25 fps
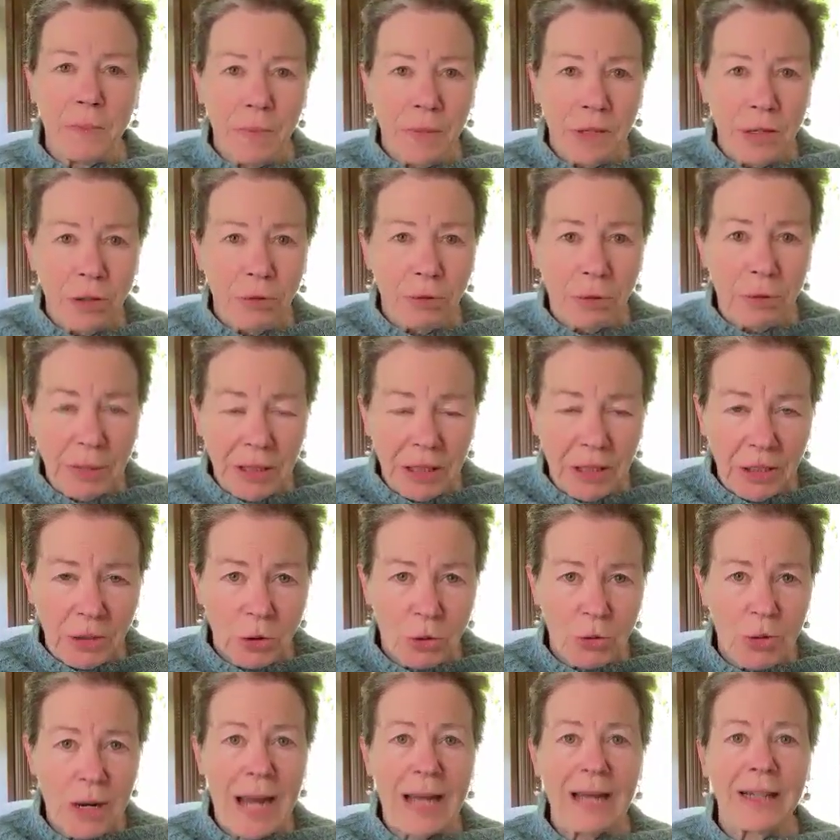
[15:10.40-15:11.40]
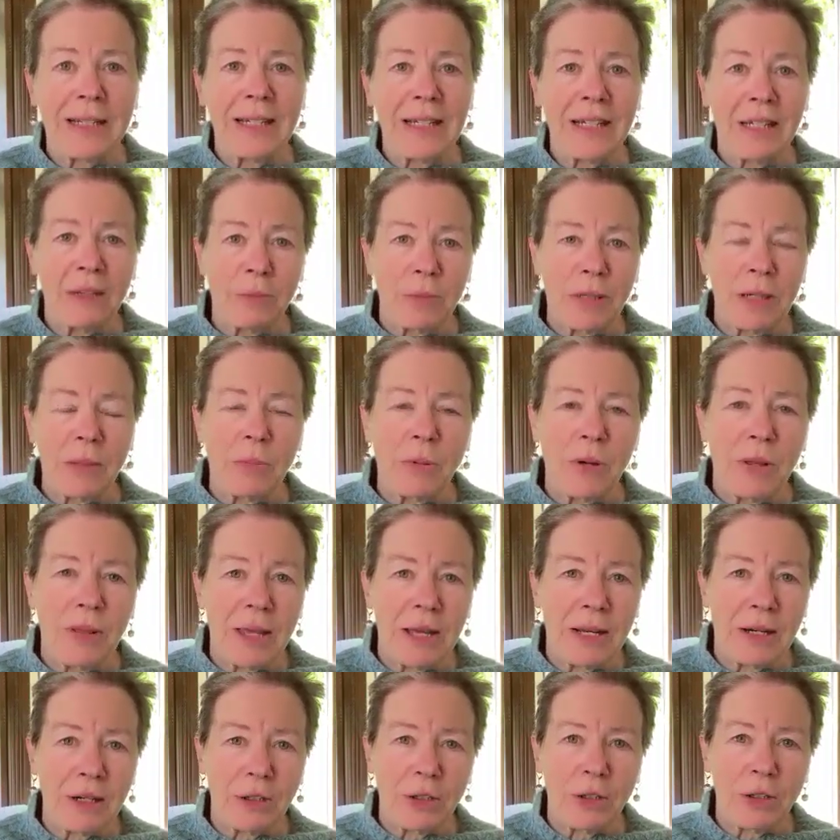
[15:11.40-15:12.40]
you will be attracting the people
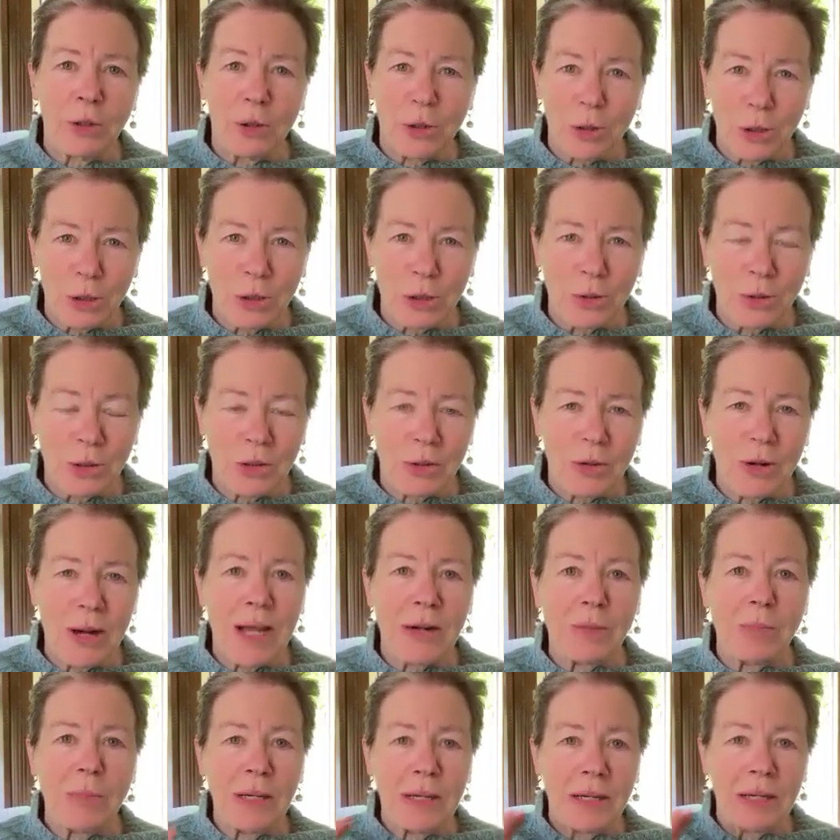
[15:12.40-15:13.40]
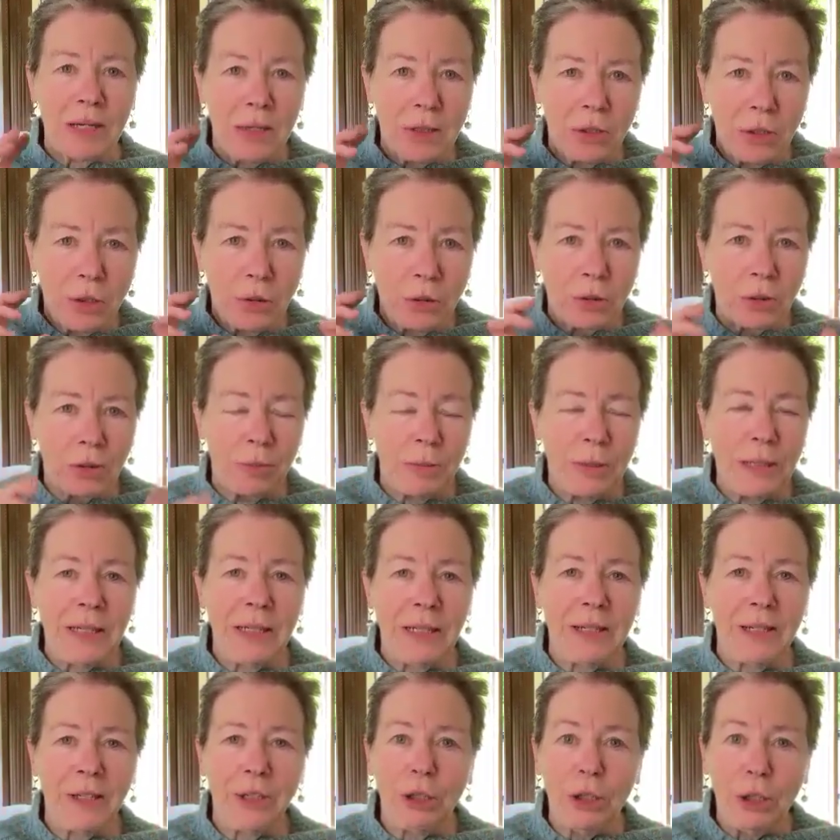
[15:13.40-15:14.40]
that are yours to attract because you are
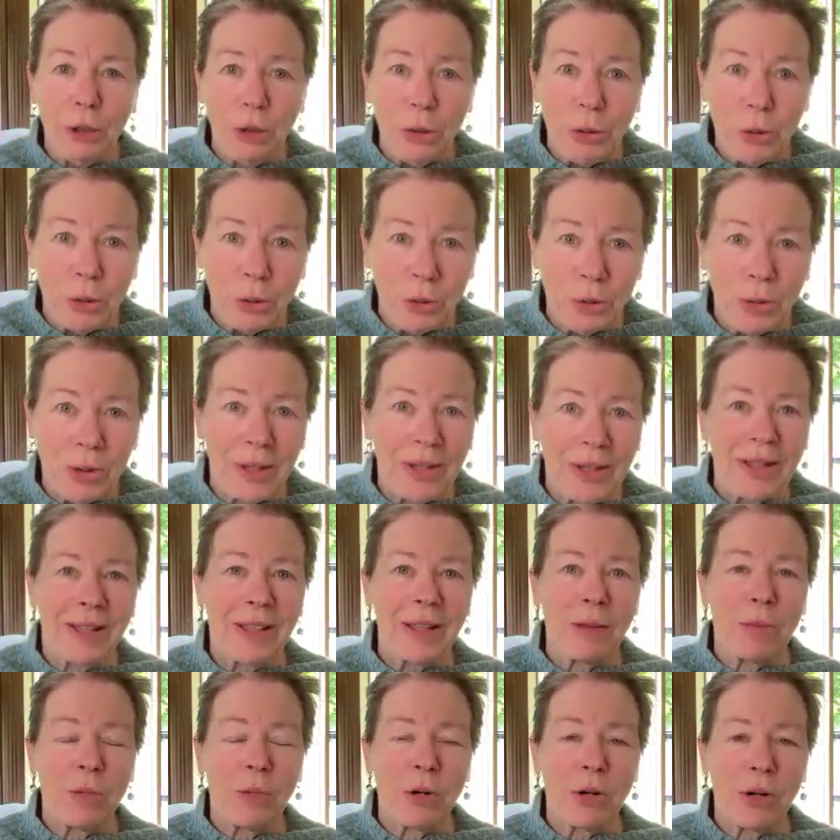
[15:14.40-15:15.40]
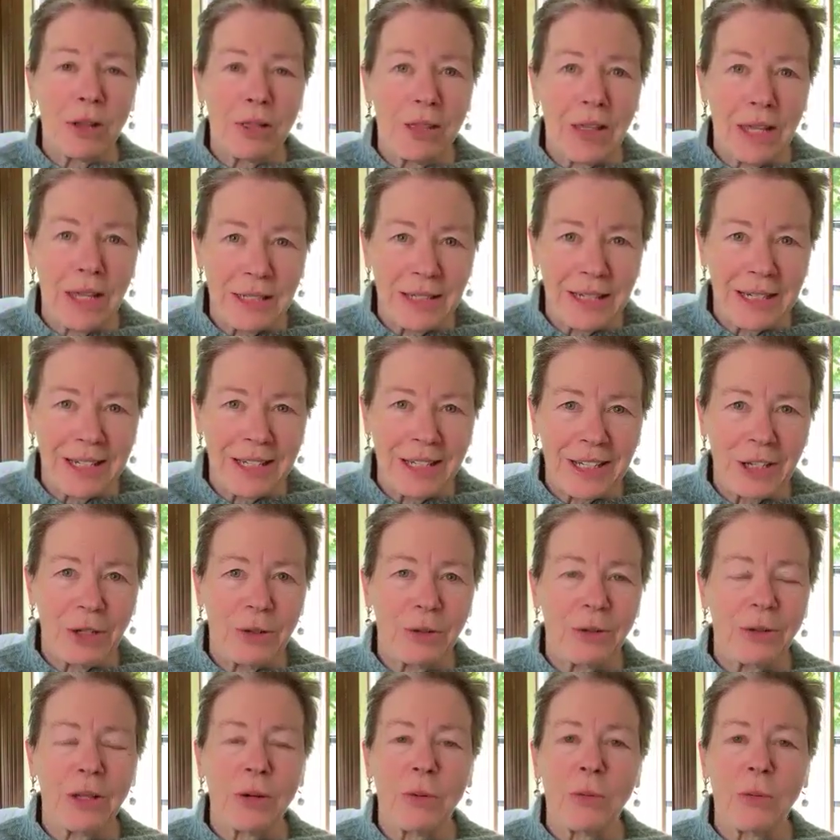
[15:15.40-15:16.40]
being you, the more authentic
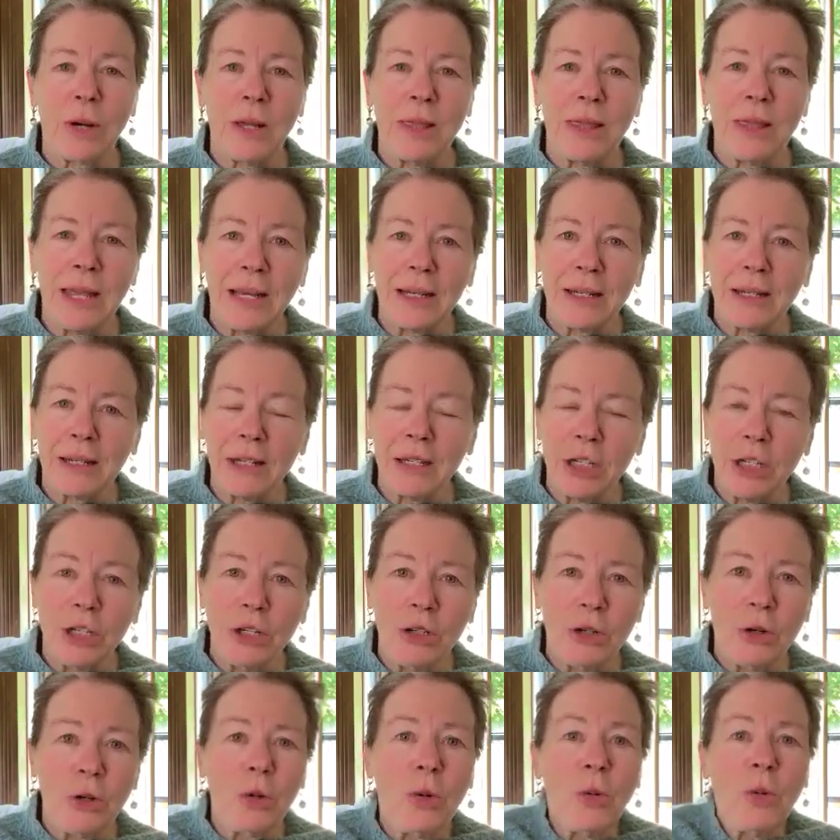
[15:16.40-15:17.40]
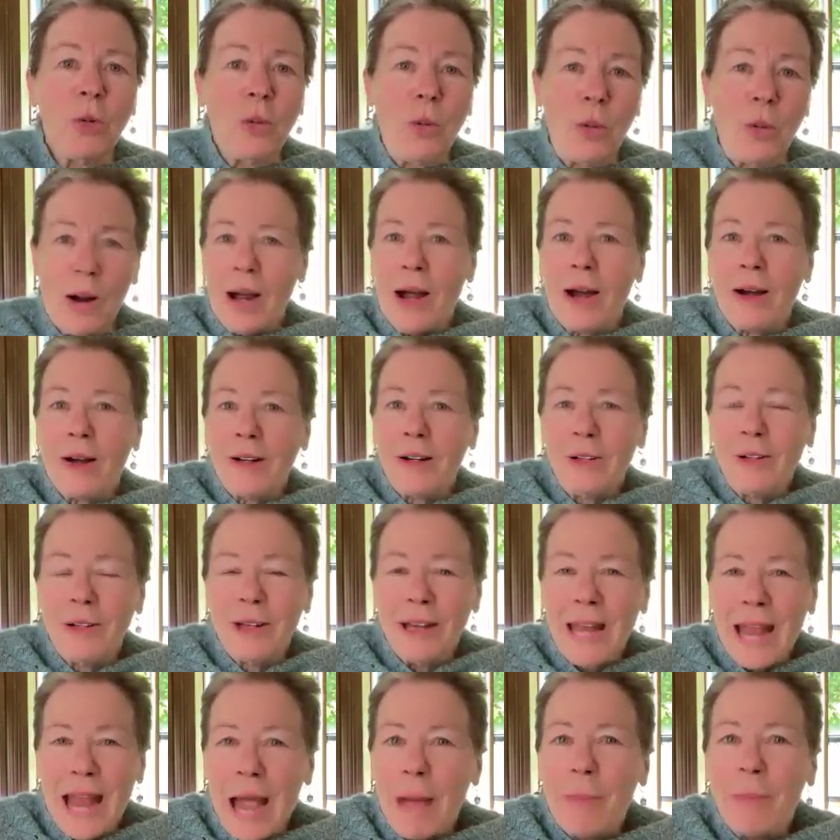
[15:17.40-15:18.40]
you, the one that you are
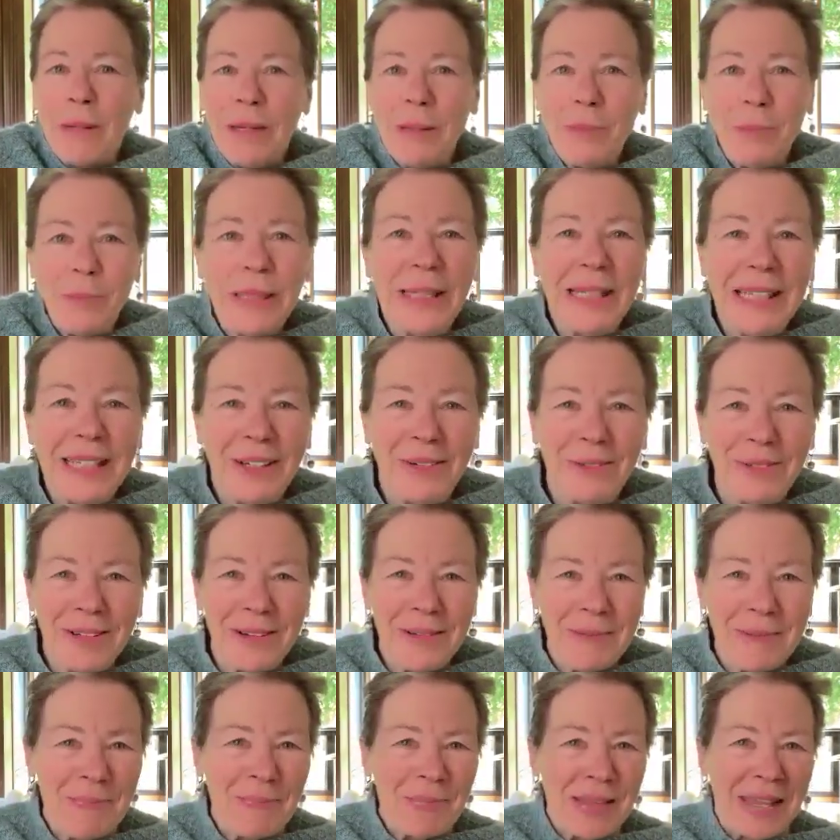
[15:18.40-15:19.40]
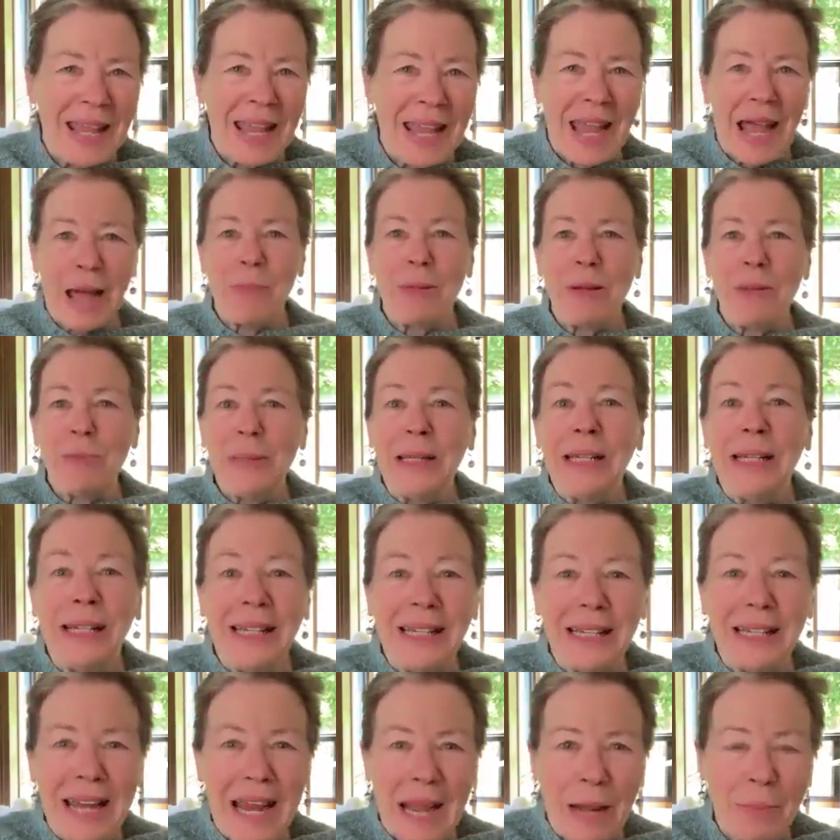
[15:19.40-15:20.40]
happy being
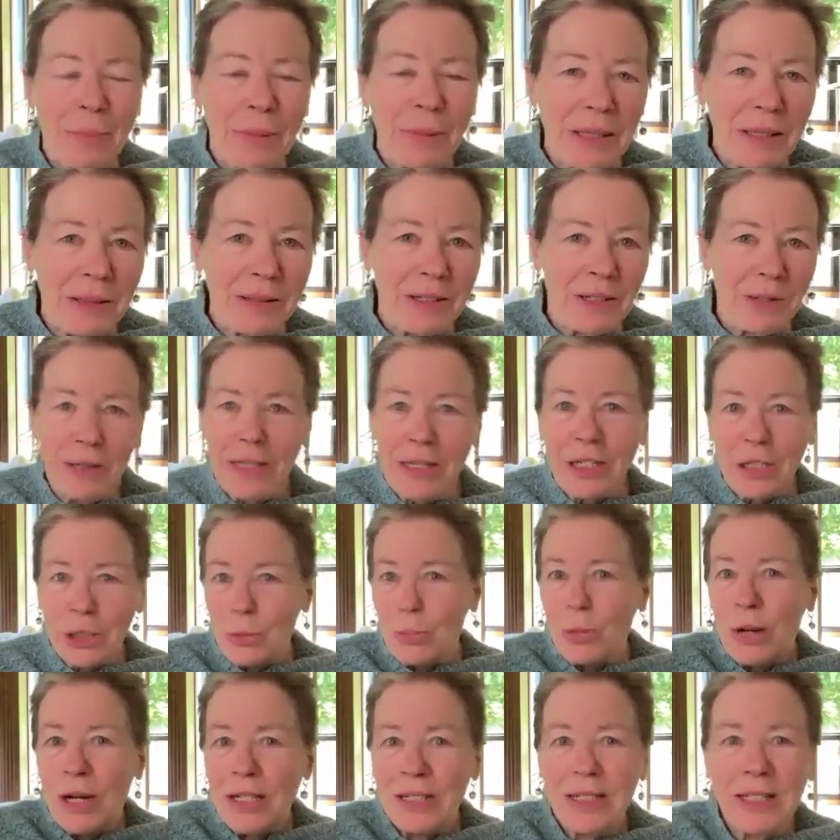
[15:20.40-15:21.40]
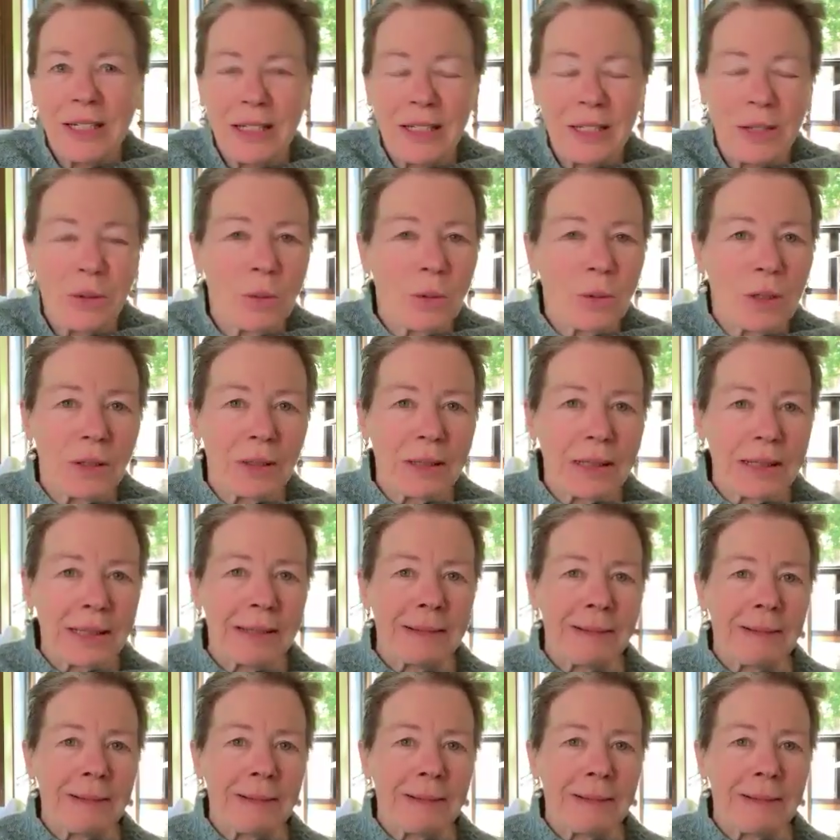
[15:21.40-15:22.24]
and happy expressing in the world.